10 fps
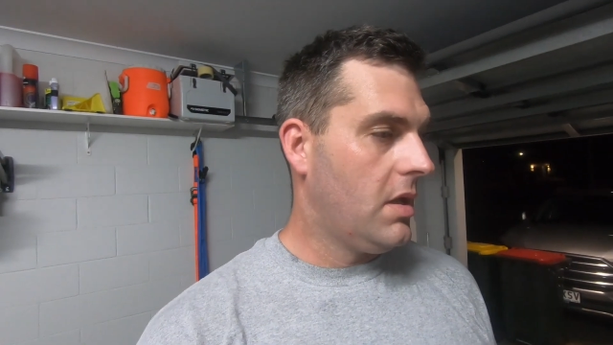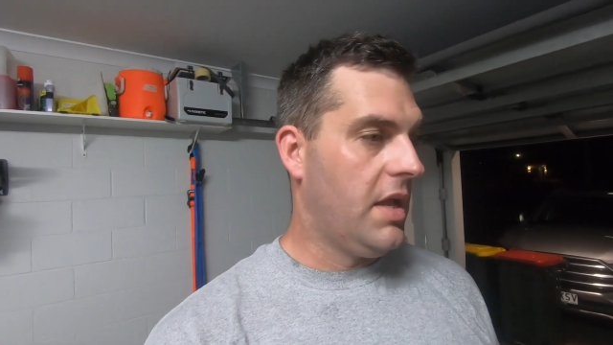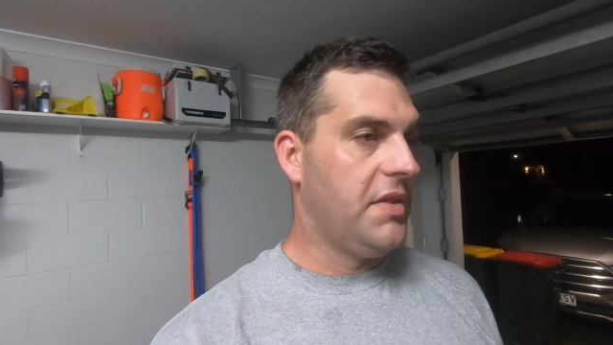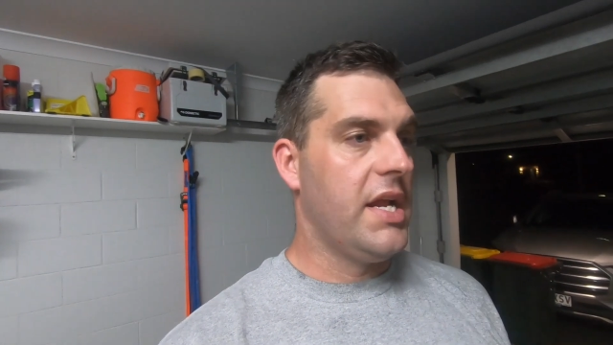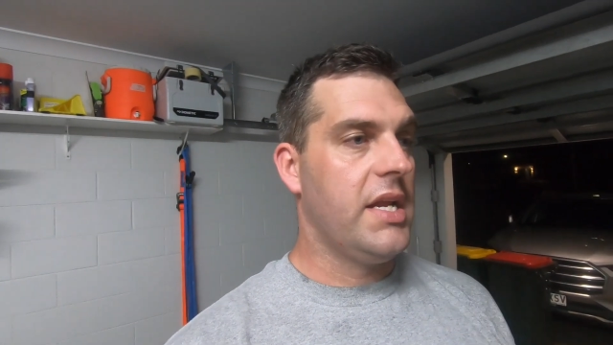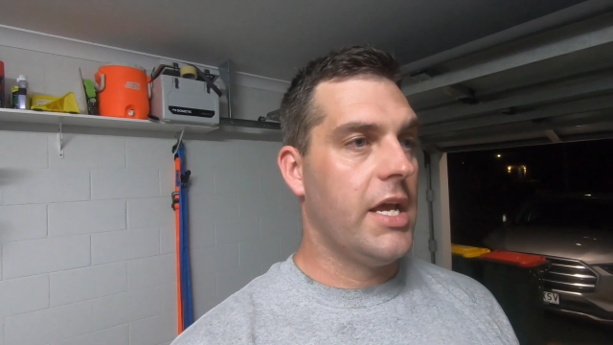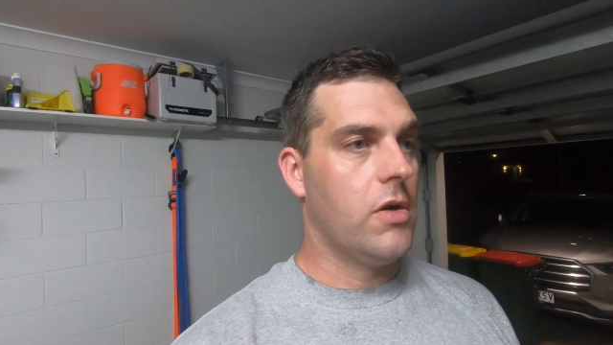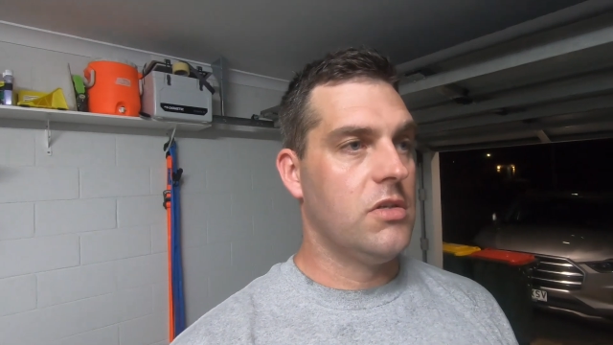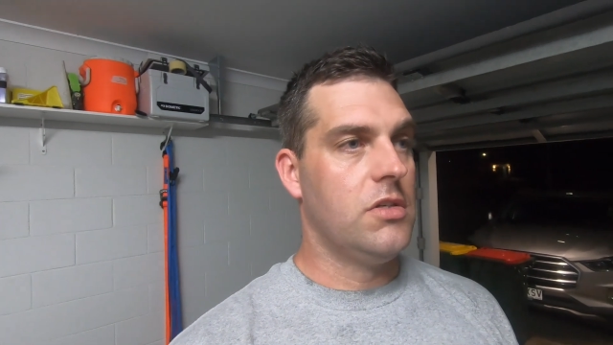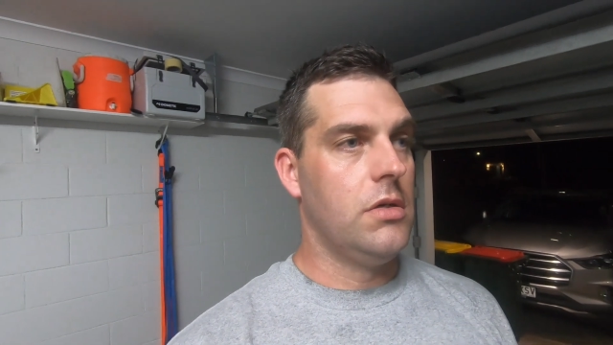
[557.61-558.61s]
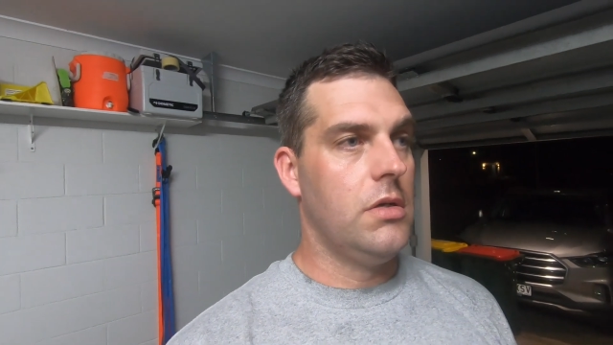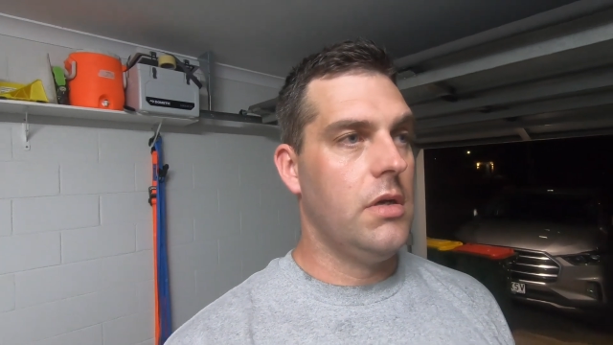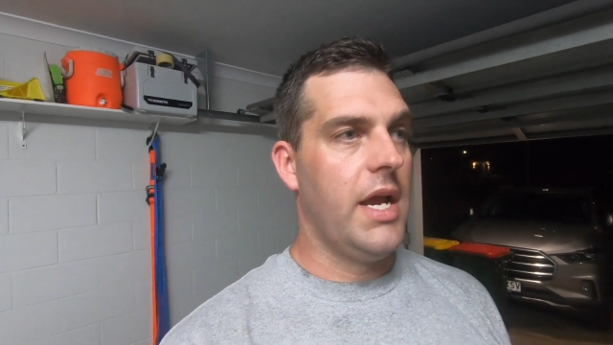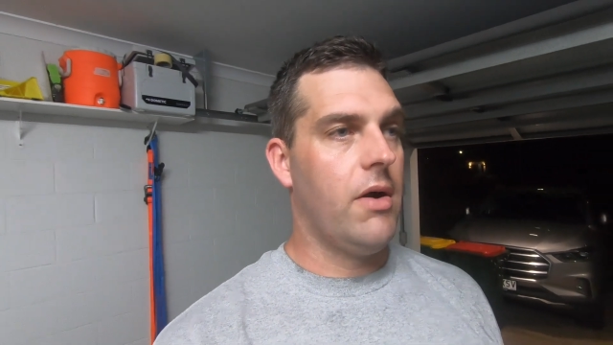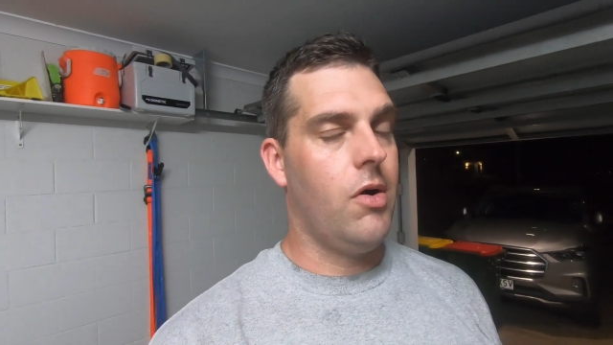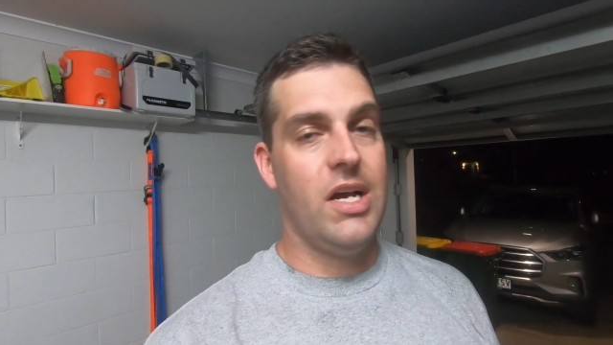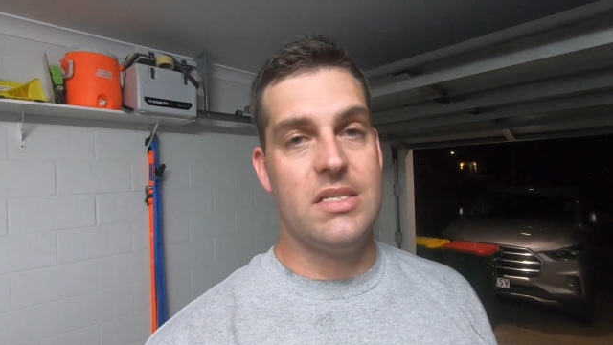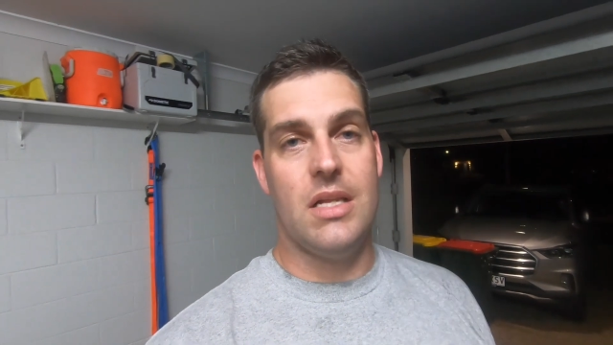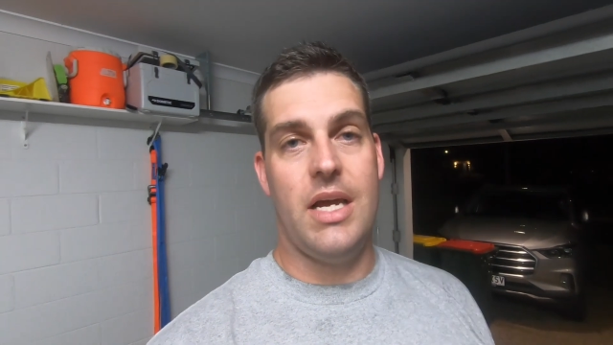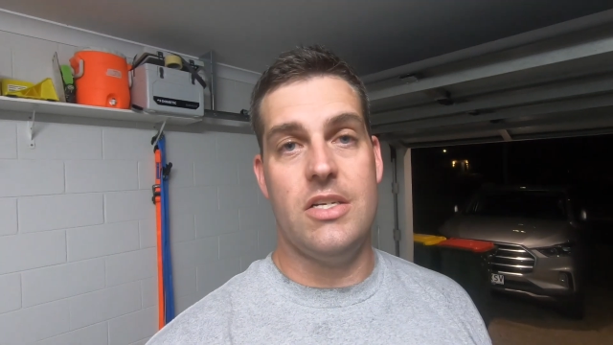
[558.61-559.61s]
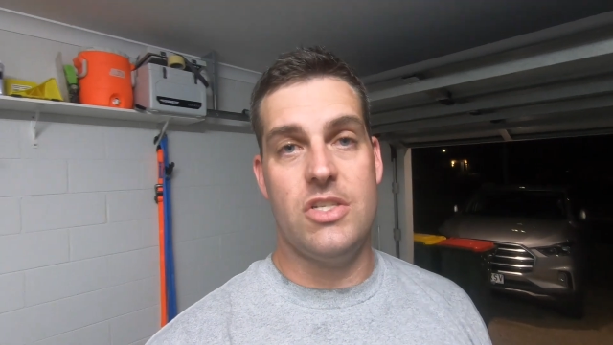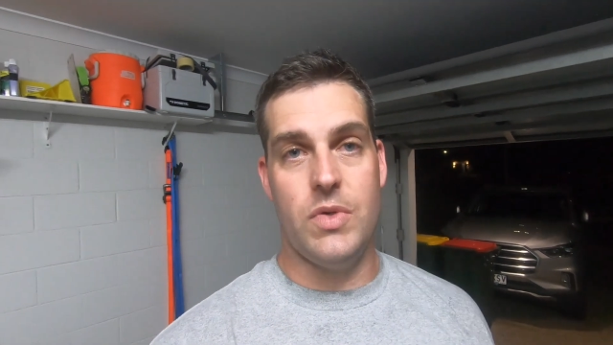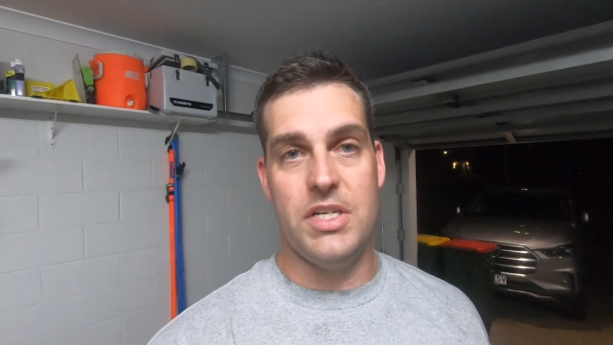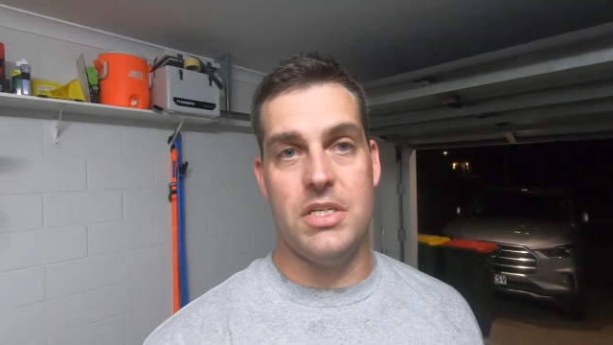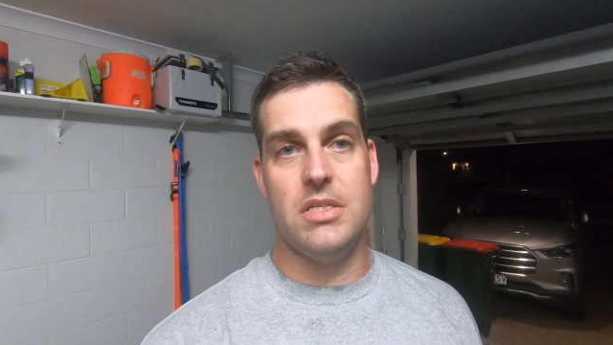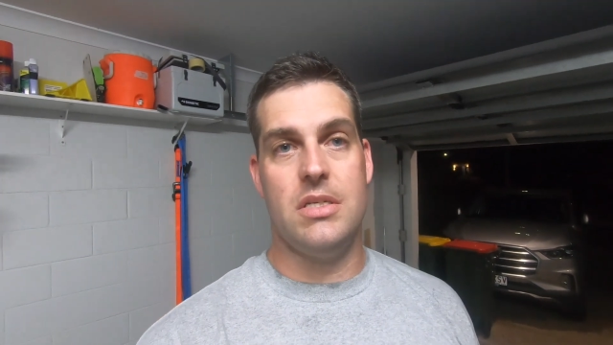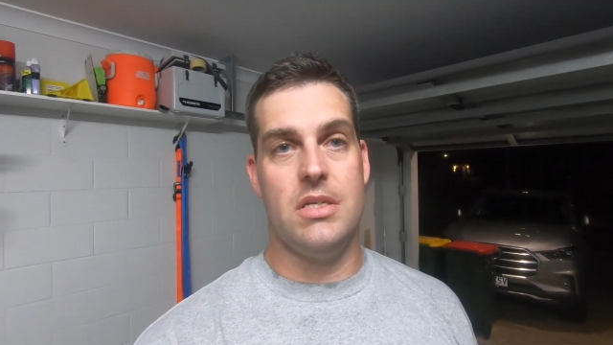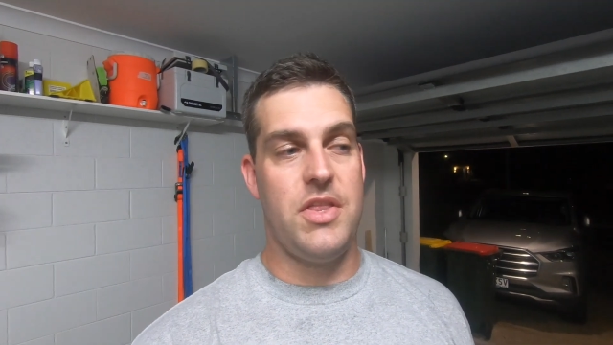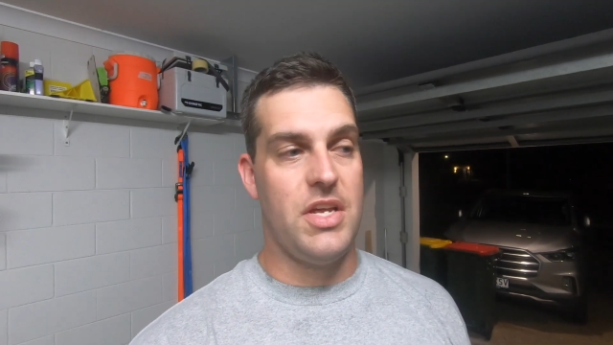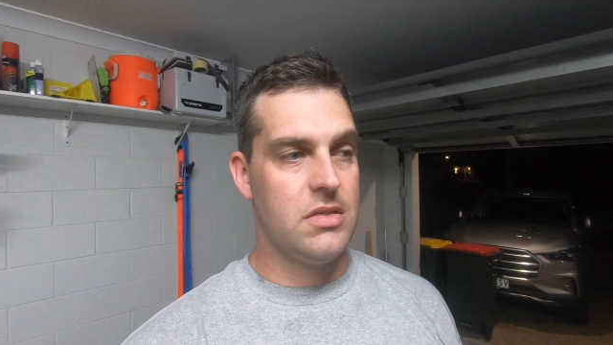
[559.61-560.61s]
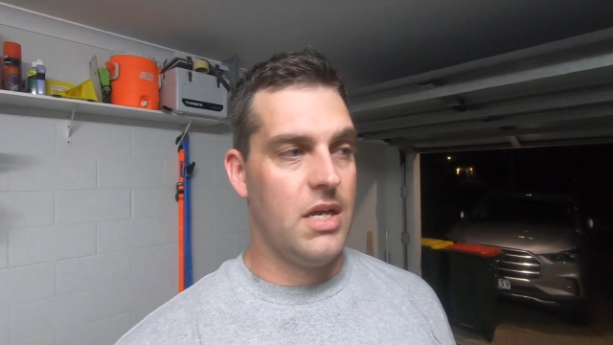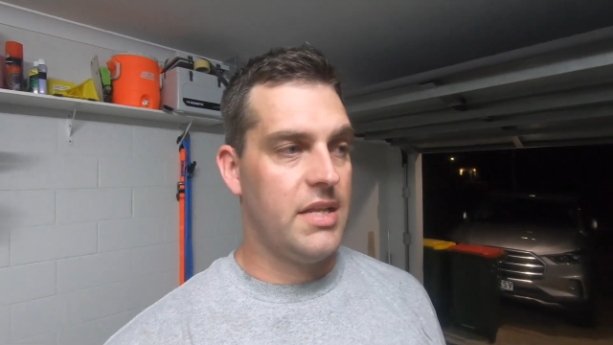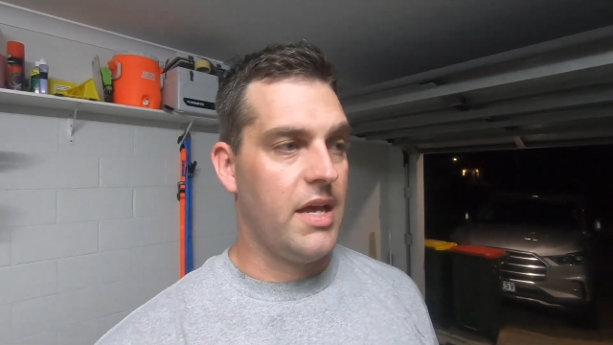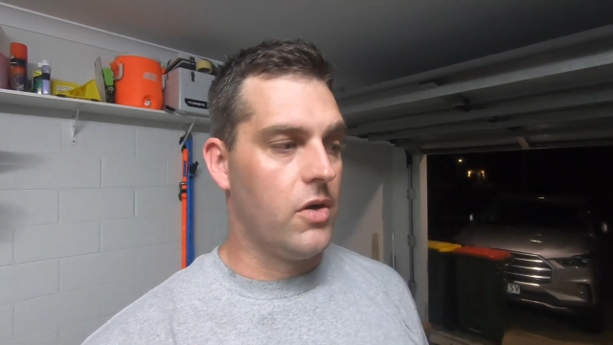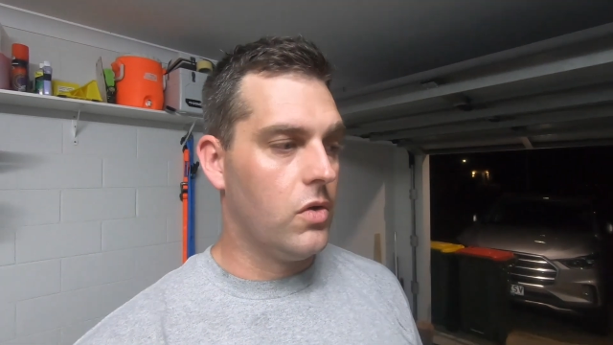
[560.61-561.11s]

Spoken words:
and then get onto our isolator switches and things like that.